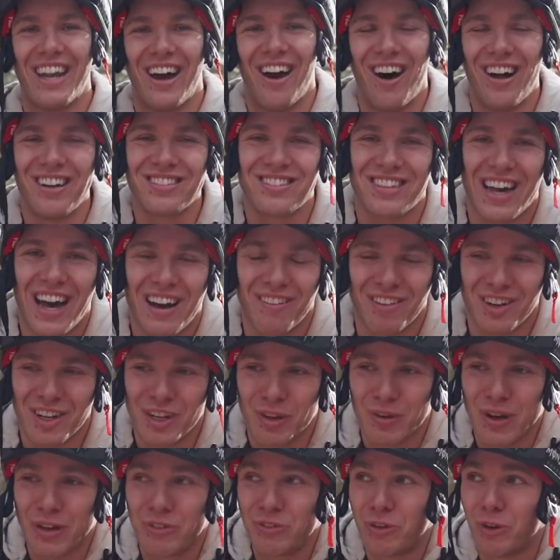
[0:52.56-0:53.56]
I also have a
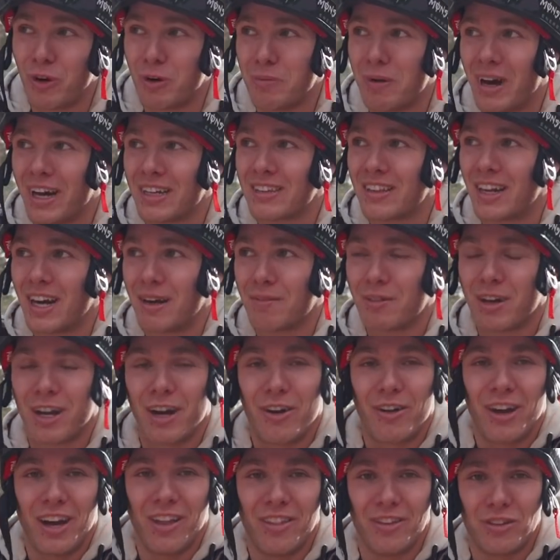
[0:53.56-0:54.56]
new Enduro bike that I'm
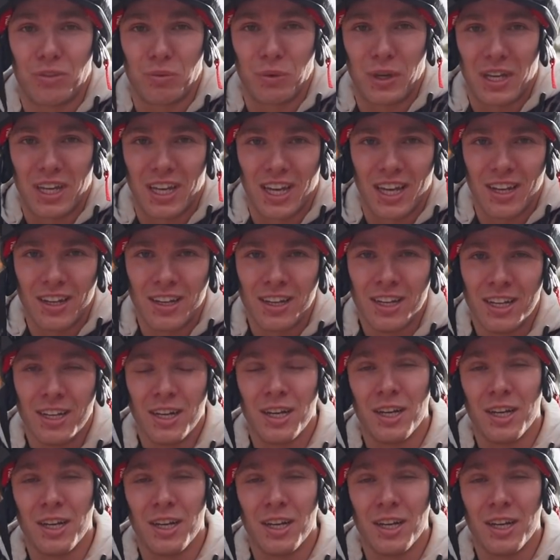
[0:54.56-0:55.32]
gonna ride this weekend.